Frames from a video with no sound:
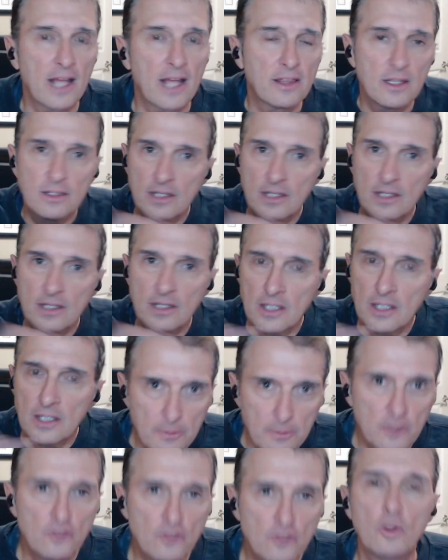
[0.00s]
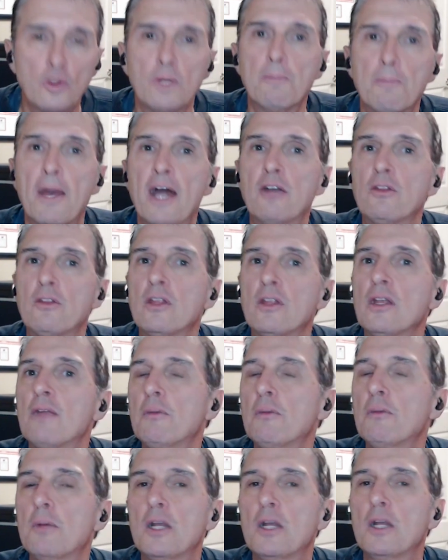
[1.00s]
I think the economy is doing better than
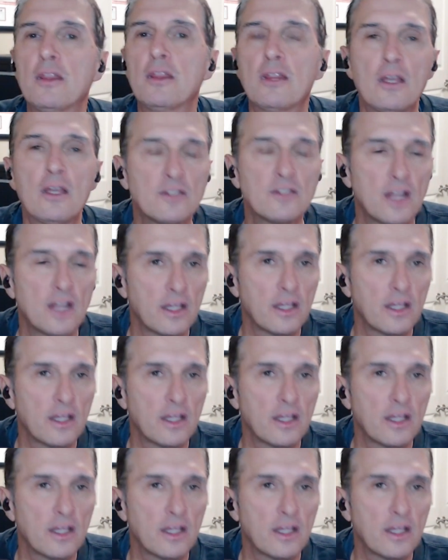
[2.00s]
everybody thinks.